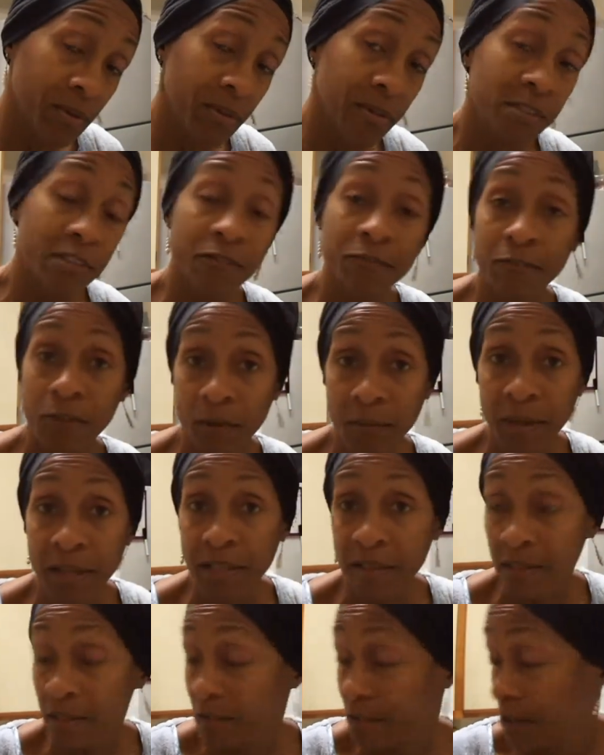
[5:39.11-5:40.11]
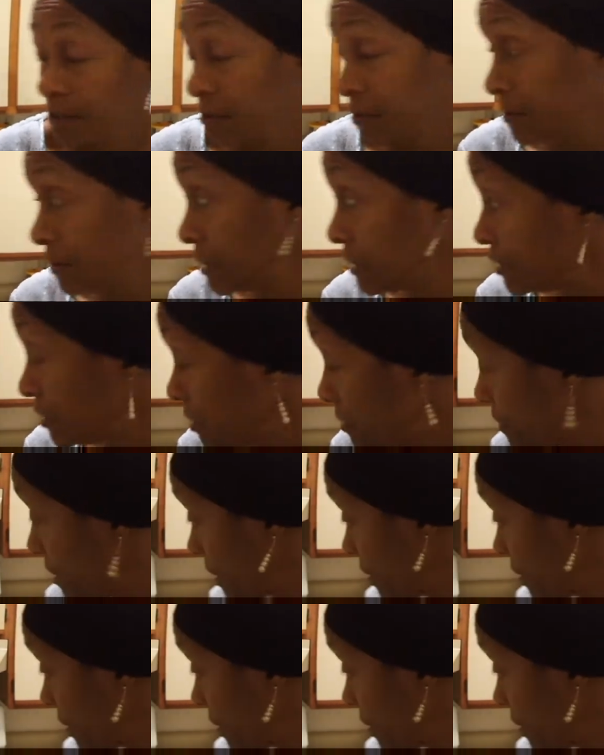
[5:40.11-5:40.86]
It's a fermented food. It should be